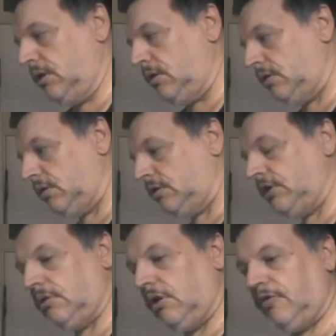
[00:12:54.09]
You
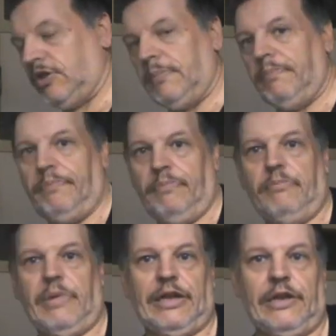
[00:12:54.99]
know, I've done
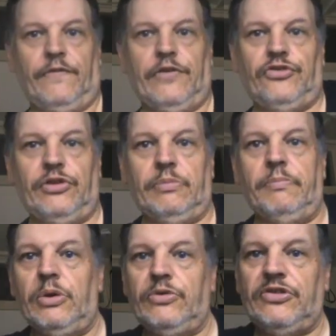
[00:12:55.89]
magnet fishing,
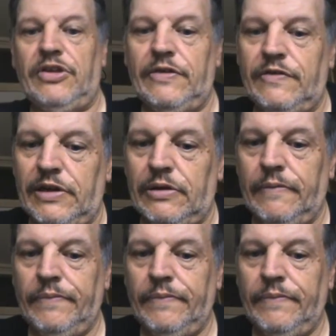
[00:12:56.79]
metal detecting,